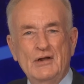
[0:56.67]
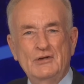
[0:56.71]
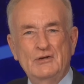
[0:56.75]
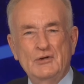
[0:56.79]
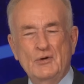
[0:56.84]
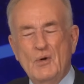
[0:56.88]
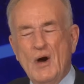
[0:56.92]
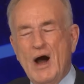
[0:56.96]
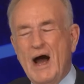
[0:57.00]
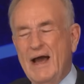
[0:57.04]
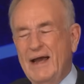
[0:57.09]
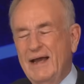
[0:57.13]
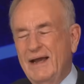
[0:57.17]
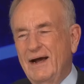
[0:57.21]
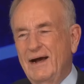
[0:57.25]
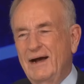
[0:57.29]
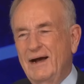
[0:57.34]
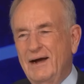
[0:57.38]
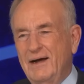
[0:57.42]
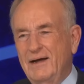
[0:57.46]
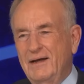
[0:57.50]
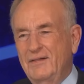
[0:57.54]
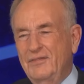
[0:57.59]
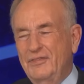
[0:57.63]
Do I
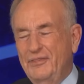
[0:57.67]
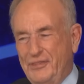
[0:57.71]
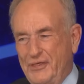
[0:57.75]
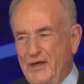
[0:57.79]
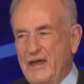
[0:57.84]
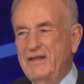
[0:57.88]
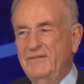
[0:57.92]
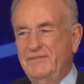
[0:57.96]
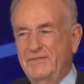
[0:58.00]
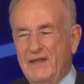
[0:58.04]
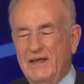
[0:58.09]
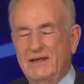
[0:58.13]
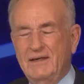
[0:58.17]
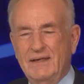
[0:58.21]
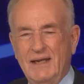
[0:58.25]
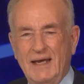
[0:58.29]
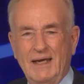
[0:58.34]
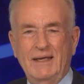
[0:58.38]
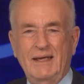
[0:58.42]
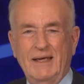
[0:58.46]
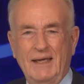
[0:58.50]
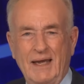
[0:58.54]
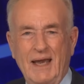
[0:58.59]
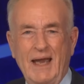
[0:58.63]
think that
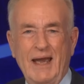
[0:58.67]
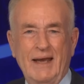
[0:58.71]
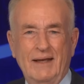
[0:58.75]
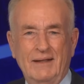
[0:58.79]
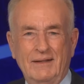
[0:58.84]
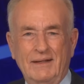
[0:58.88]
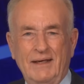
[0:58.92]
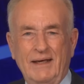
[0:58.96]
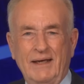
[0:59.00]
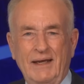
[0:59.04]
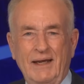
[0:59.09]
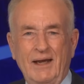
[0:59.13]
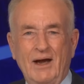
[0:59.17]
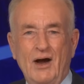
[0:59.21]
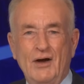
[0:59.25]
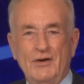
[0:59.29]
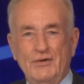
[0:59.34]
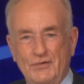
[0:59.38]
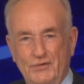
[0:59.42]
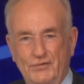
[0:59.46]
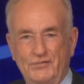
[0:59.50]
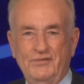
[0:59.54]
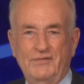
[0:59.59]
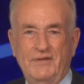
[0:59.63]
Nikki Haley
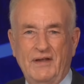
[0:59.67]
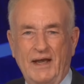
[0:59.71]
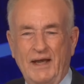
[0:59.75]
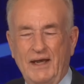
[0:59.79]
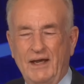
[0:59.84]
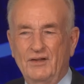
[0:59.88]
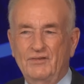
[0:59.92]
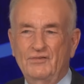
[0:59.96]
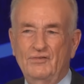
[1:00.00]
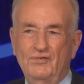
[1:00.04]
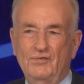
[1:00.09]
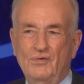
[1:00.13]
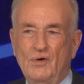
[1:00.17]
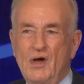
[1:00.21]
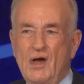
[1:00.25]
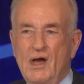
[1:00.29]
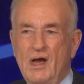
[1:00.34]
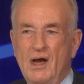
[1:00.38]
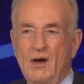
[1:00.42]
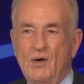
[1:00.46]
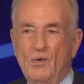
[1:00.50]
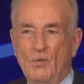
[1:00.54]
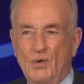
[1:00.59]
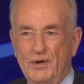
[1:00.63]
understands
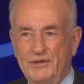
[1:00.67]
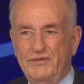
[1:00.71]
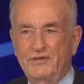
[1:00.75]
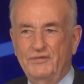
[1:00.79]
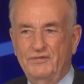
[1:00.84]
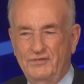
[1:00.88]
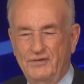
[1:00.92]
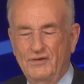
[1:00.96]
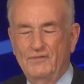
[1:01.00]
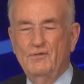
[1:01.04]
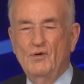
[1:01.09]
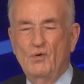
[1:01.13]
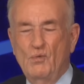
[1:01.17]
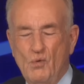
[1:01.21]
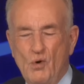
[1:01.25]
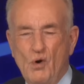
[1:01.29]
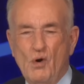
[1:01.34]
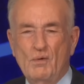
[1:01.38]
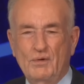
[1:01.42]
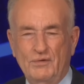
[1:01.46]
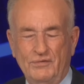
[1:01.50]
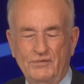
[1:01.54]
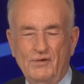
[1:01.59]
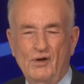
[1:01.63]
what the Civil
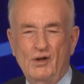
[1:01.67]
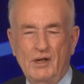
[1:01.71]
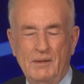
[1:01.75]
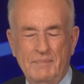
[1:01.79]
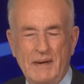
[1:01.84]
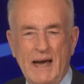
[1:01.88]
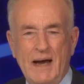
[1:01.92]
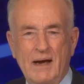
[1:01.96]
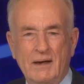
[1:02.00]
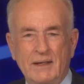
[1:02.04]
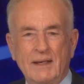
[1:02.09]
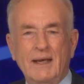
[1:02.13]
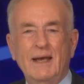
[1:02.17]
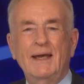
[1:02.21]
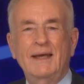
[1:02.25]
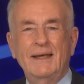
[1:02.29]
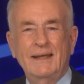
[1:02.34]
War was all about?